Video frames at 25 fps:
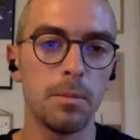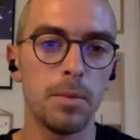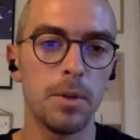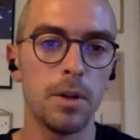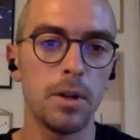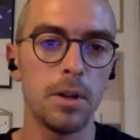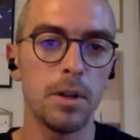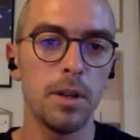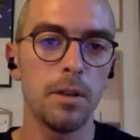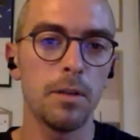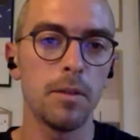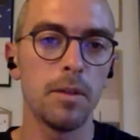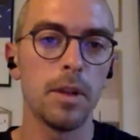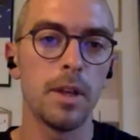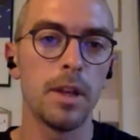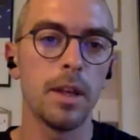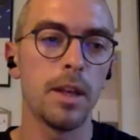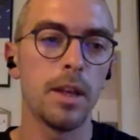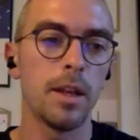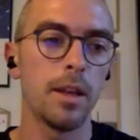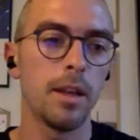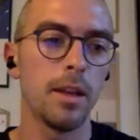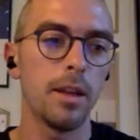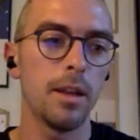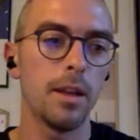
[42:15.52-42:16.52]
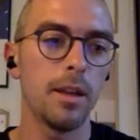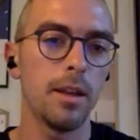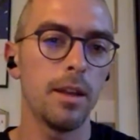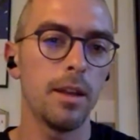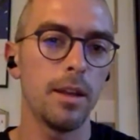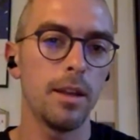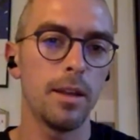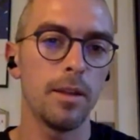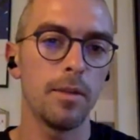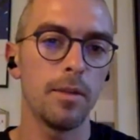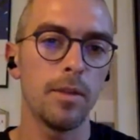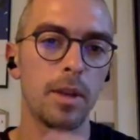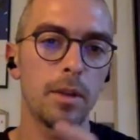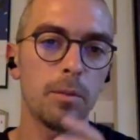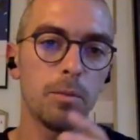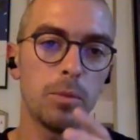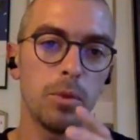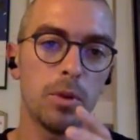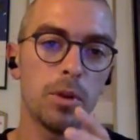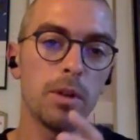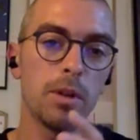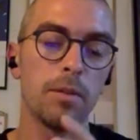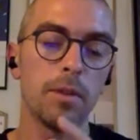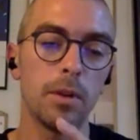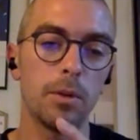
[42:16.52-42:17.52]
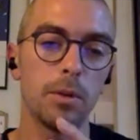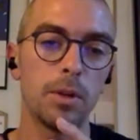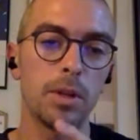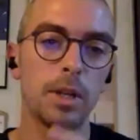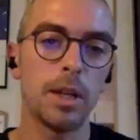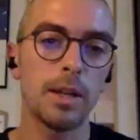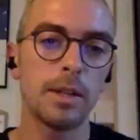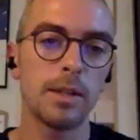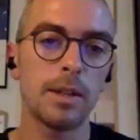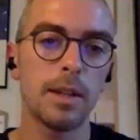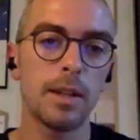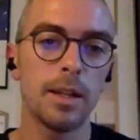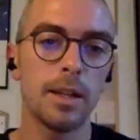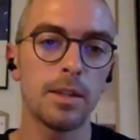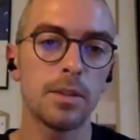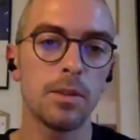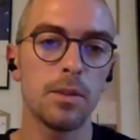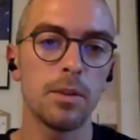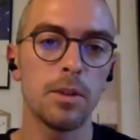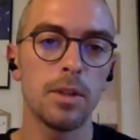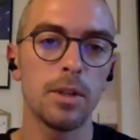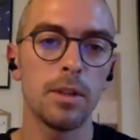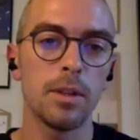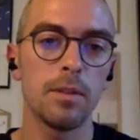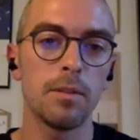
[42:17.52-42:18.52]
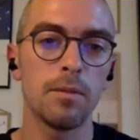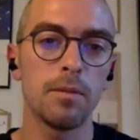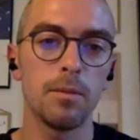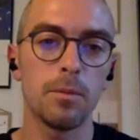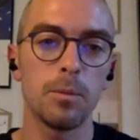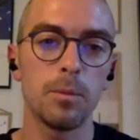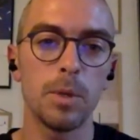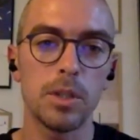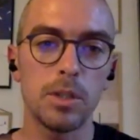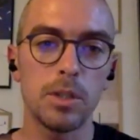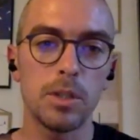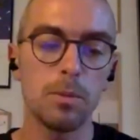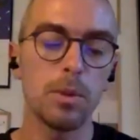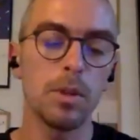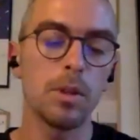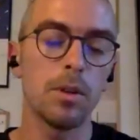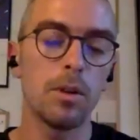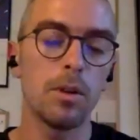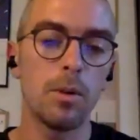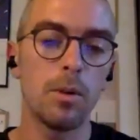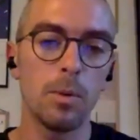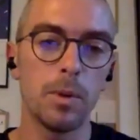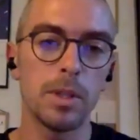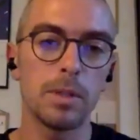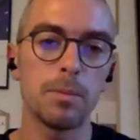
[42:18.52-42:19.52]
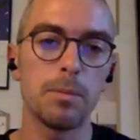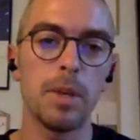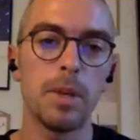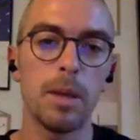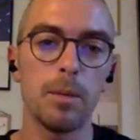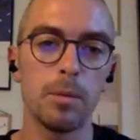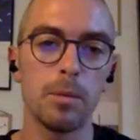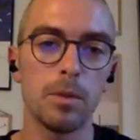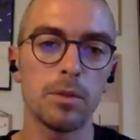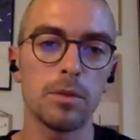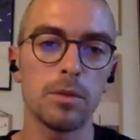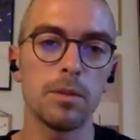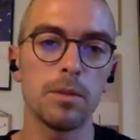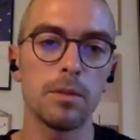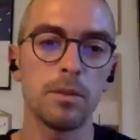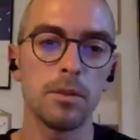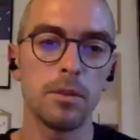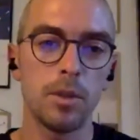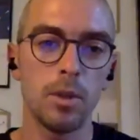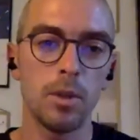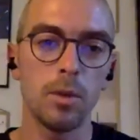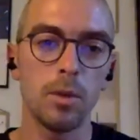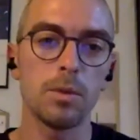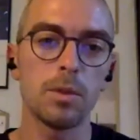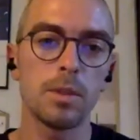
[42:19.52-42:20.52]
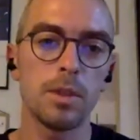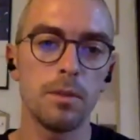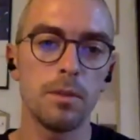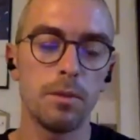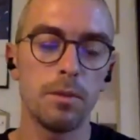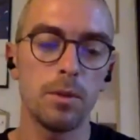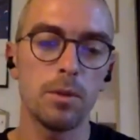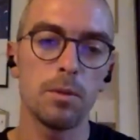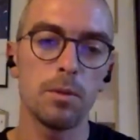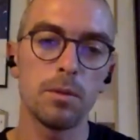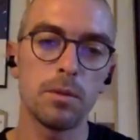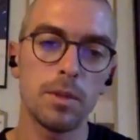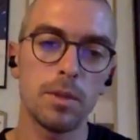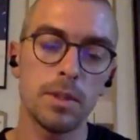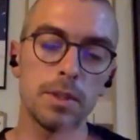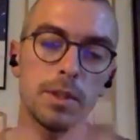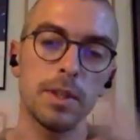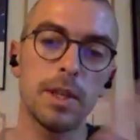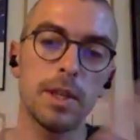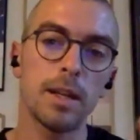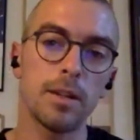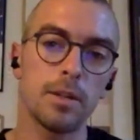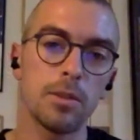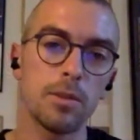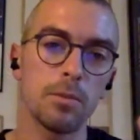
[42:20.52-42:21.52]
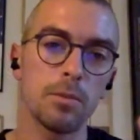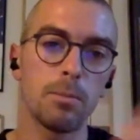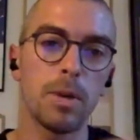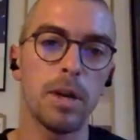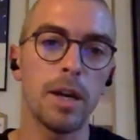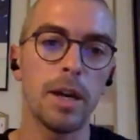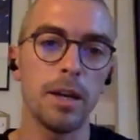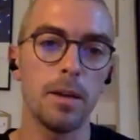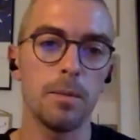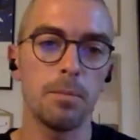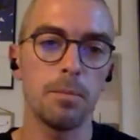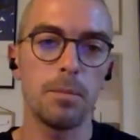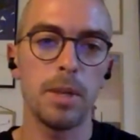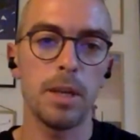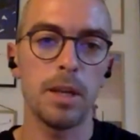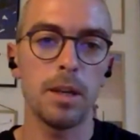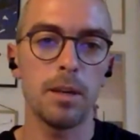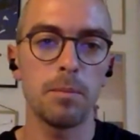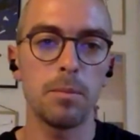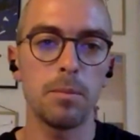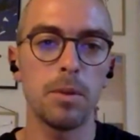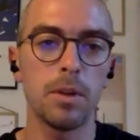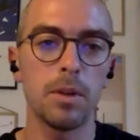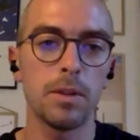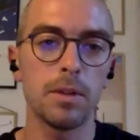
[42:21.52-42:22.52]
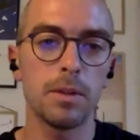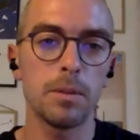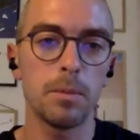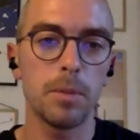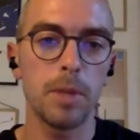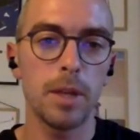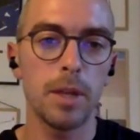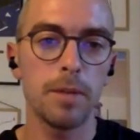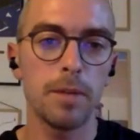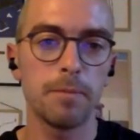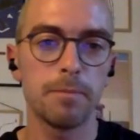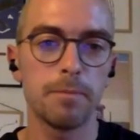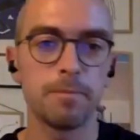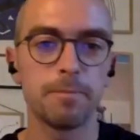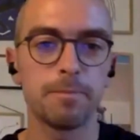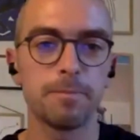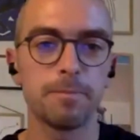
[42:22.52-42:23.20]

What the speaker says: body and put a very nice lens on it, which you would always be able to use if you decide to buy a bigger body someday.